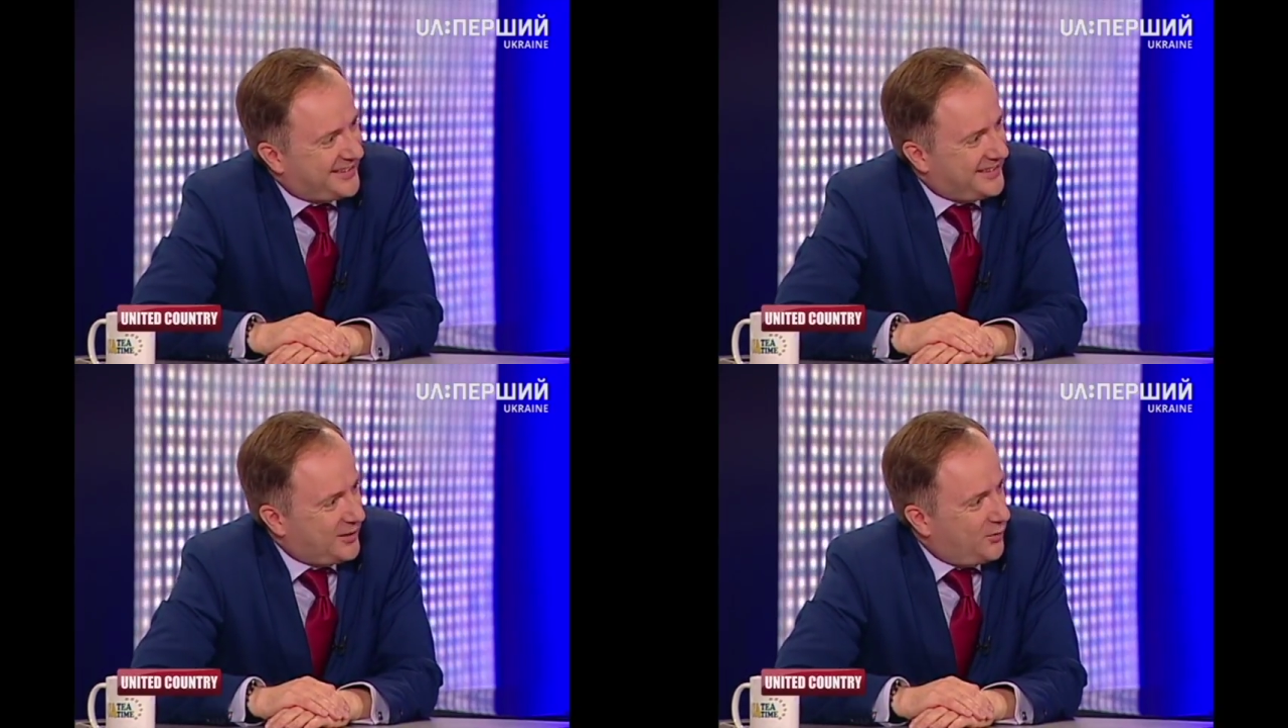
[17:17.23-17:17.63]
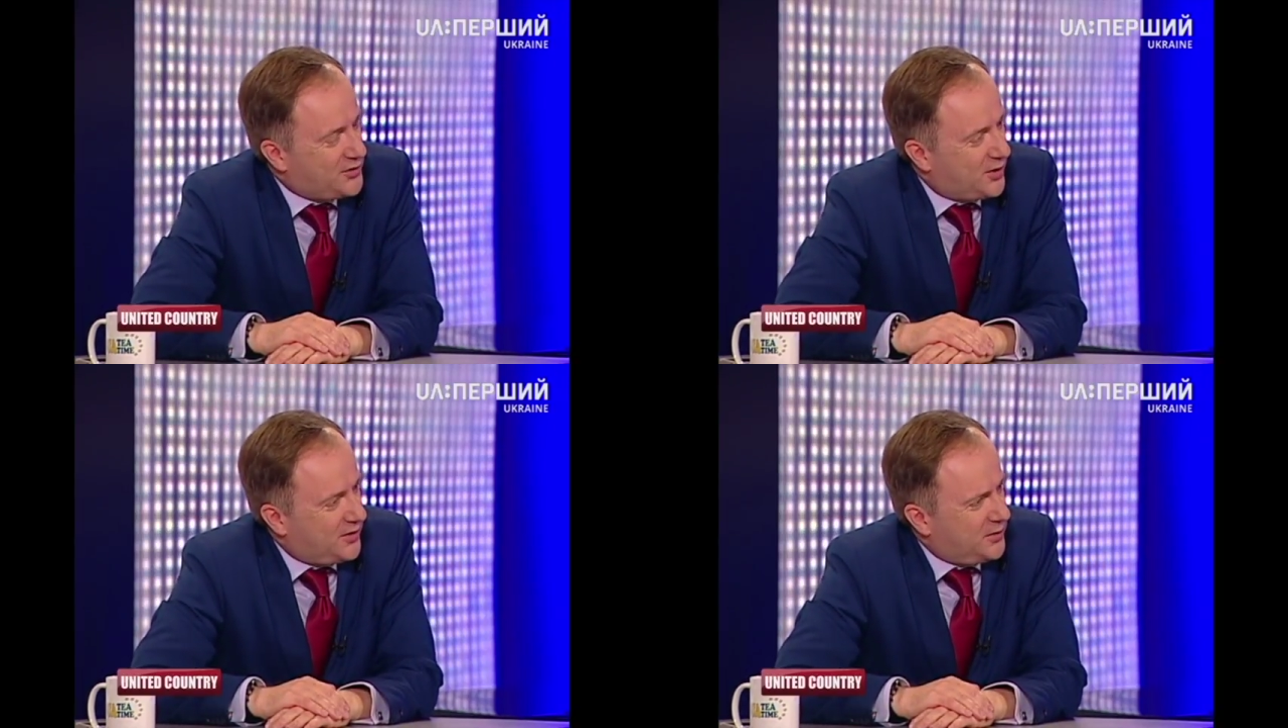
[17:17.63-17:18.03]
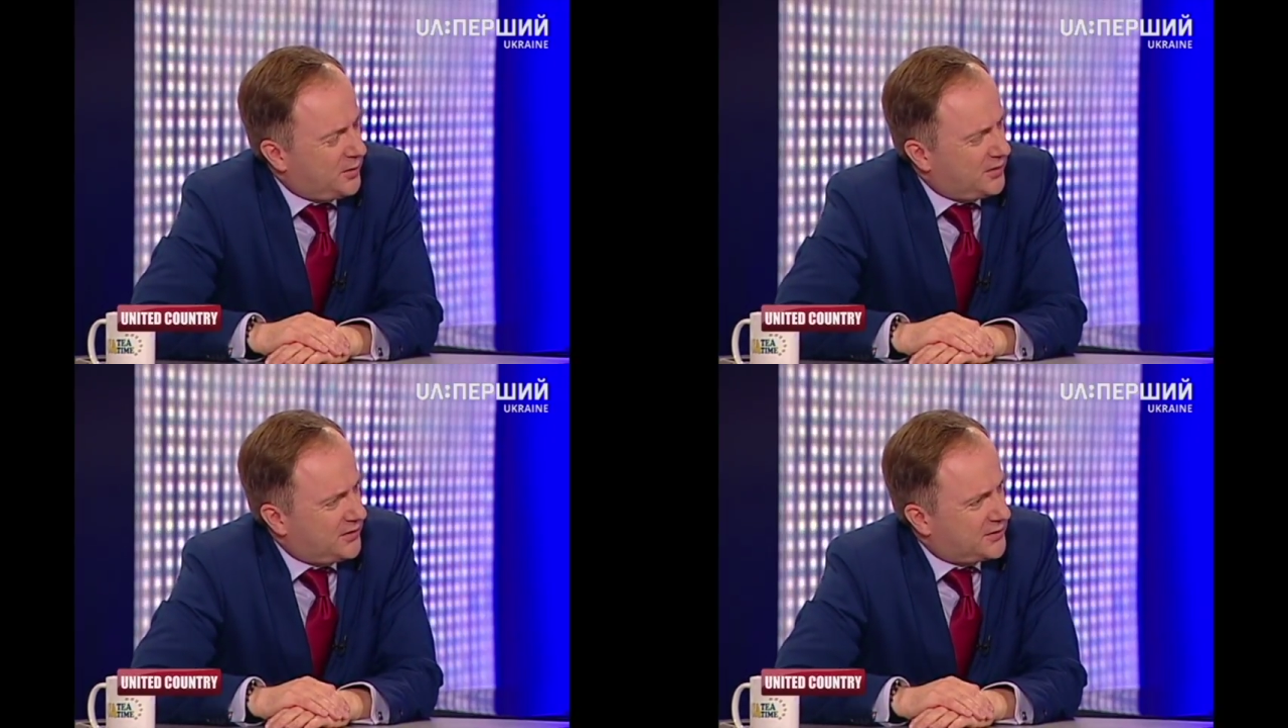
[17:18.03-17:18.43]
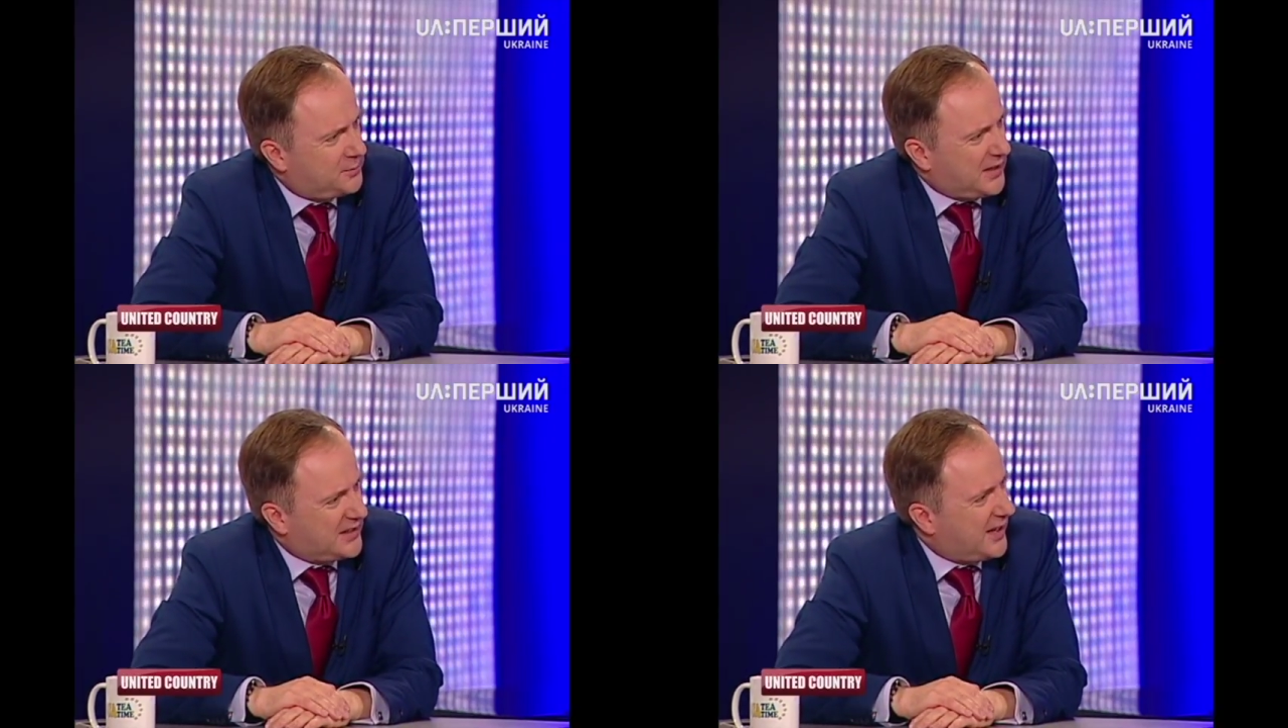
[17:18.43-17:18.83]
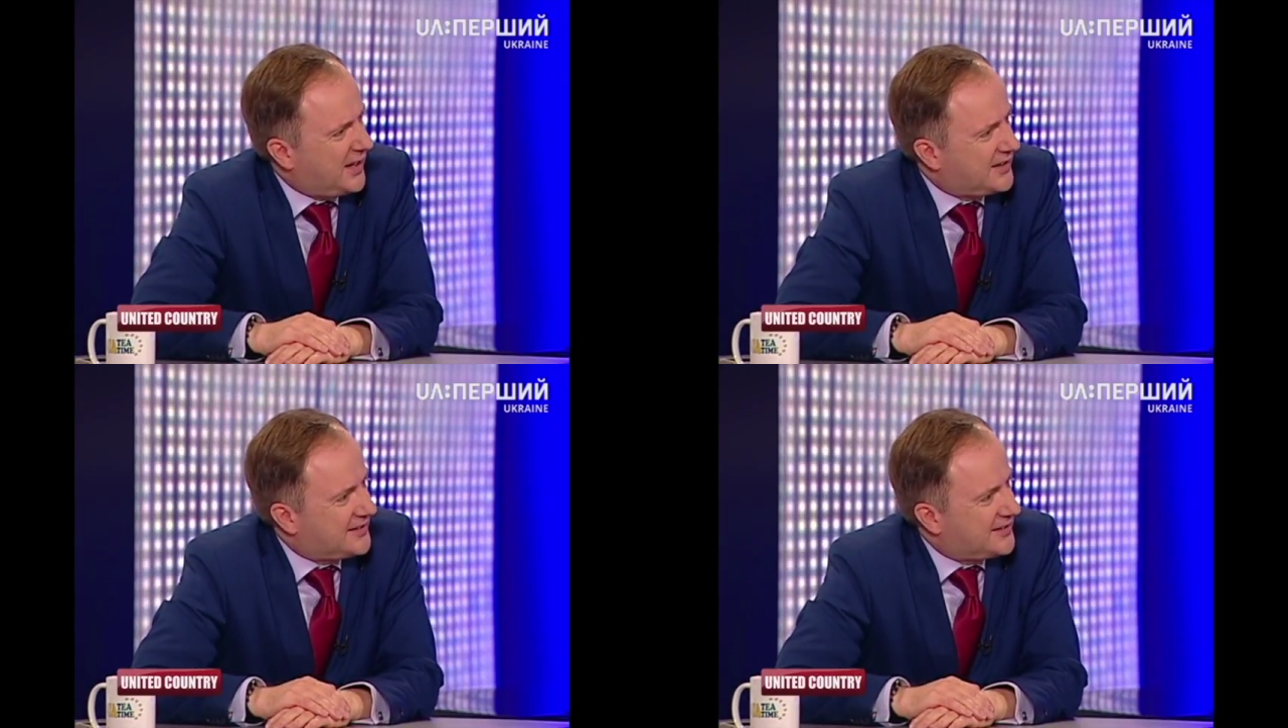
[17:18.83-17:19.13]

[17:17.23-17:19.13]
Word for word: in the official your spectacle,